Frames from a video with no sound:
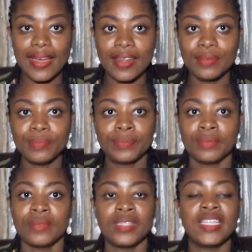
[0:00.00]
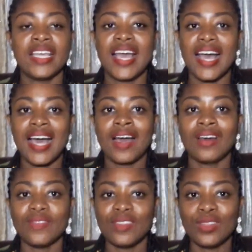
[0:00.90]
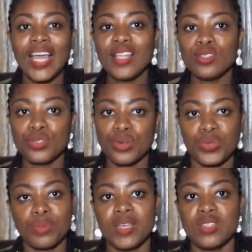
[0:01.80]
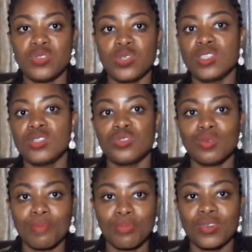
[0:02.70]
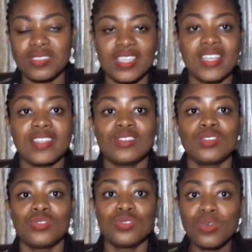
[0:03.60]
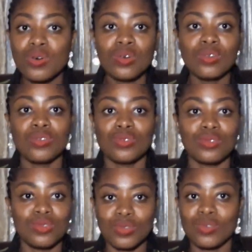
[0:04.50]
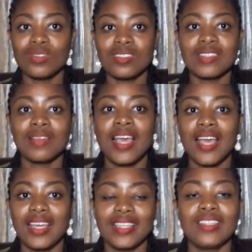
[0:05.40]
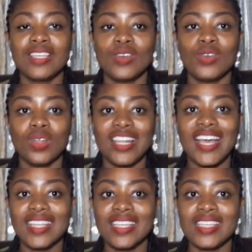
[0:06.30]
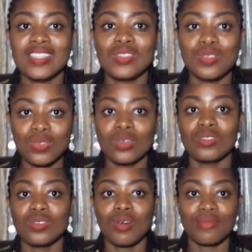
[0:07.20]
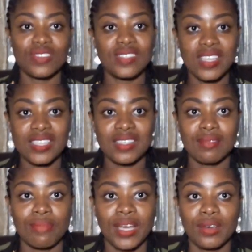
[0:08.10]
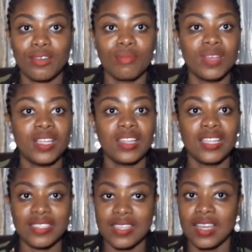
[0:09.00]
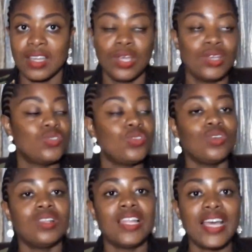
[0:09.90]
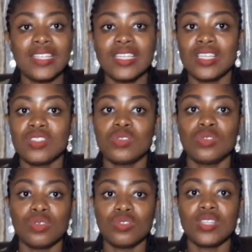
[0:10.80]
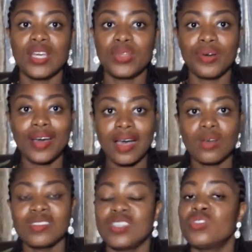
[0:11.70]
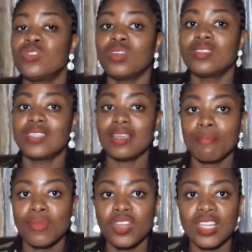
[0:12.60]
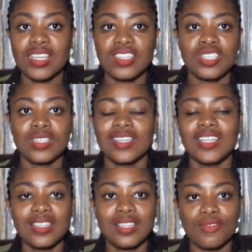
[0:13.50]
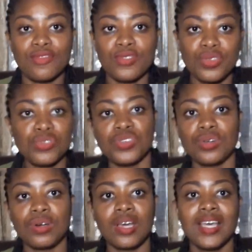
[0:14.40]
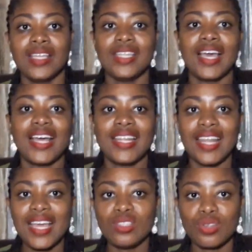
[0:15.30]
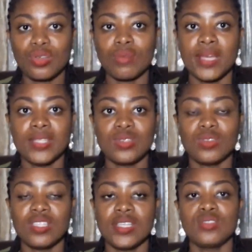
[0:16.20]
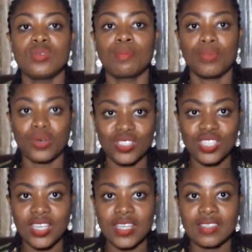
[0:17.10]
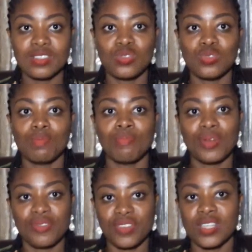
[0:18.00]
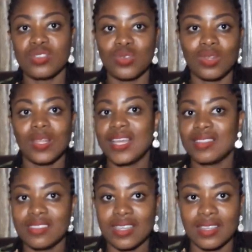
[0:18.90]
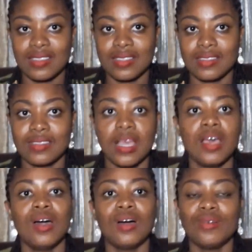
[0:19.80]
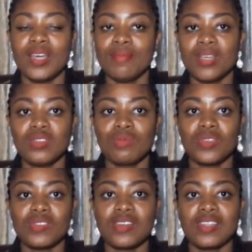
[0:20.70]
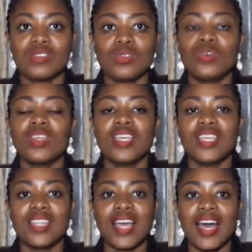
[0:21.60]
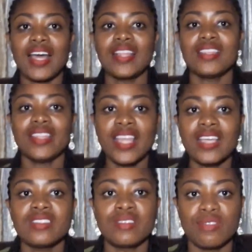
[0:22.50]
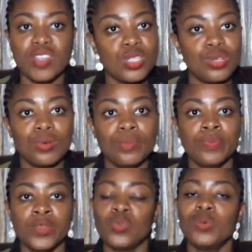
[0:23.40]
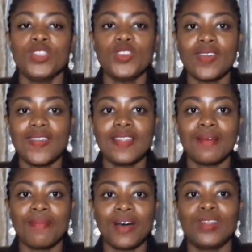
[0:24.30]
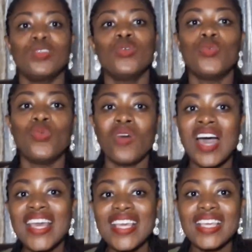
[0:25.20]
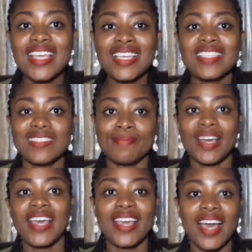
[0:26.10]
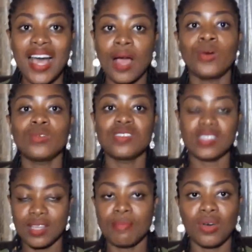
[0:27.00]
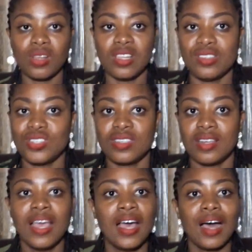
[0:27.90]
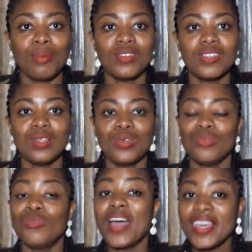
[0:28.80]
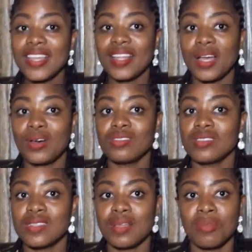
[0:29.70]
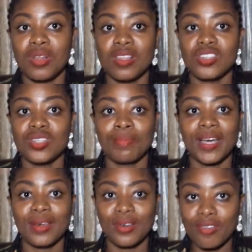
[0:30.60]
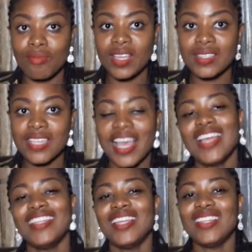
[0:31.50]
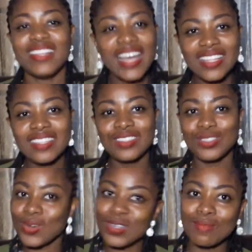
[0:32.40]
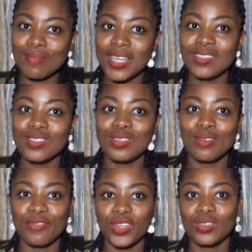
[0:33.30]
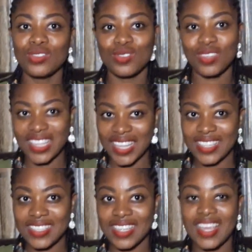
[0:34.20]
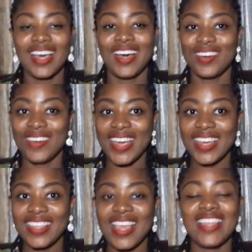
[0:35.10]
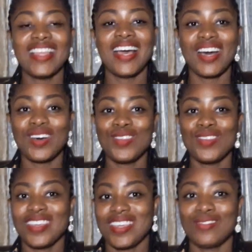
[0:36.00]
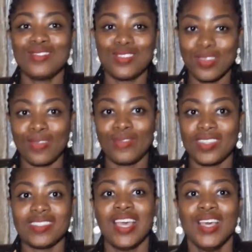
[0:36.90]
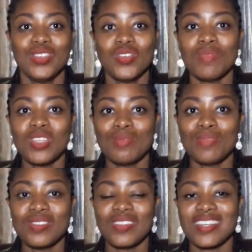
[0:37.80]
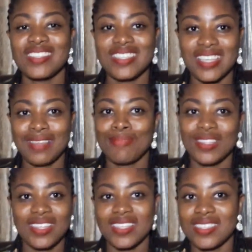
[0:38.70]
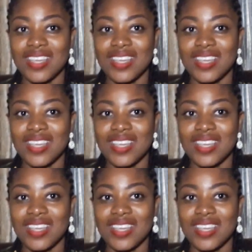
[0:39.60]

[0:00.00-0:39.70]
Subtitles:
land, there are land documents you need to process so you don't your land is not confiscated by government later, so that your house is not demolished in the future. There are land documents you need to purchase to perfect your land titles. All right, my superstars, so in our next video we'll be talking about why is my house demolished. I'll be telling you why that house is demolished by government, the land documents you failed to get, all right, and how you can solve it. So my superstars, keep it.